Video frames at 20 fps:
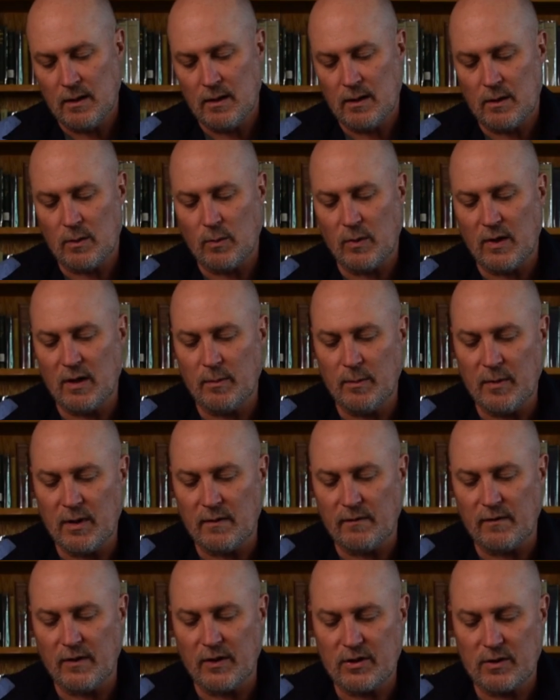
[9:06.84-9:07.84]
The way the mirror
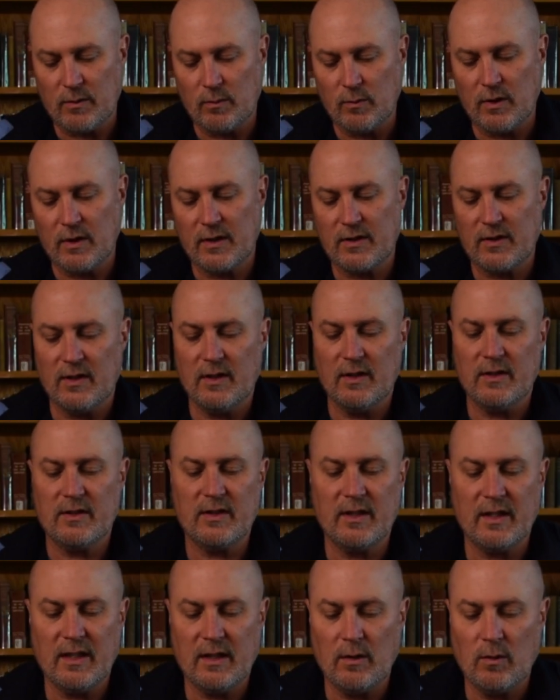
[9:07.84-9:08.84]
up function works is
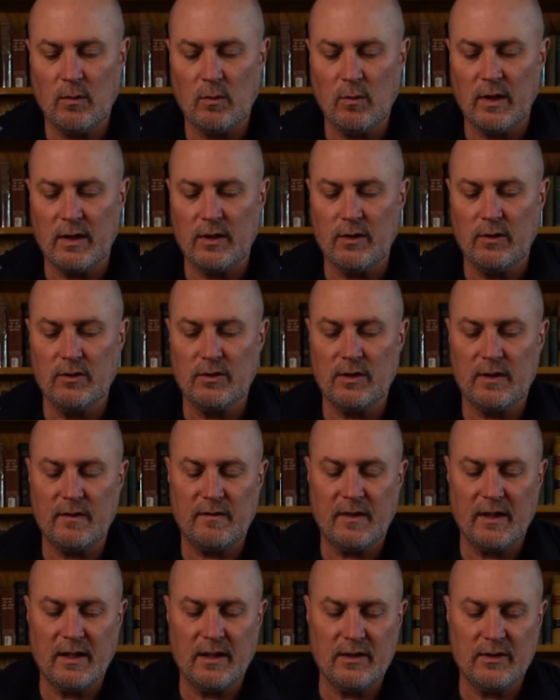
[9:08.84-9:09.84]
now what usually
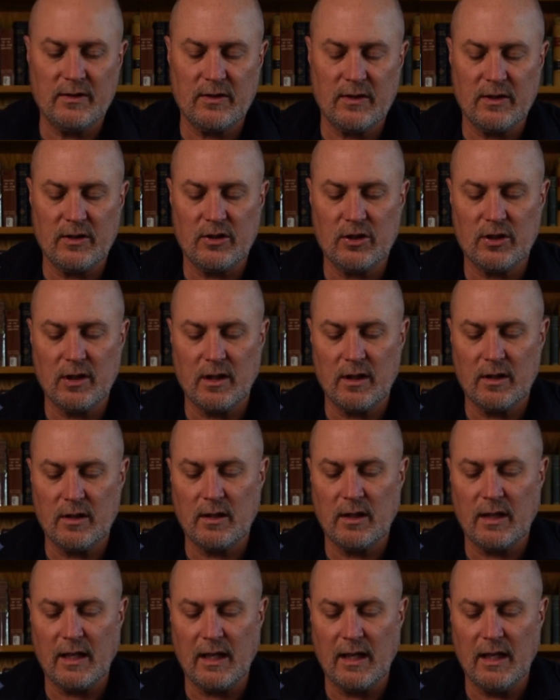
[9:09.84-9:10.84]
fires the
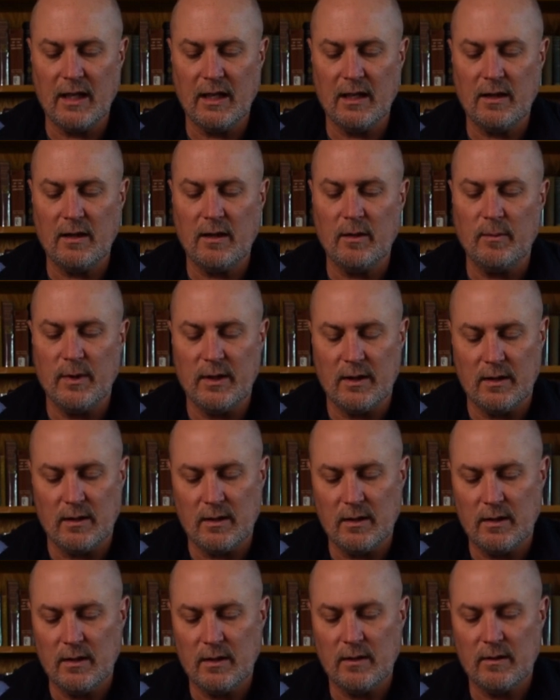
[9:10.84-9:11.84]
shutter and the
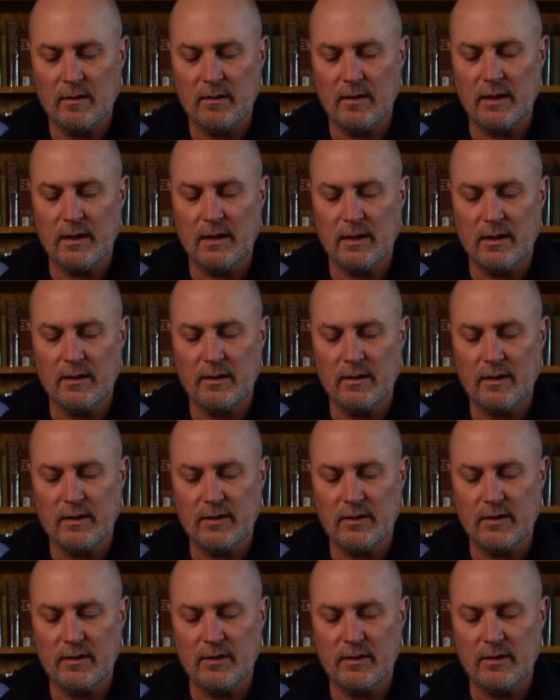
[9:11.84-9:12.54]
mirror, right here,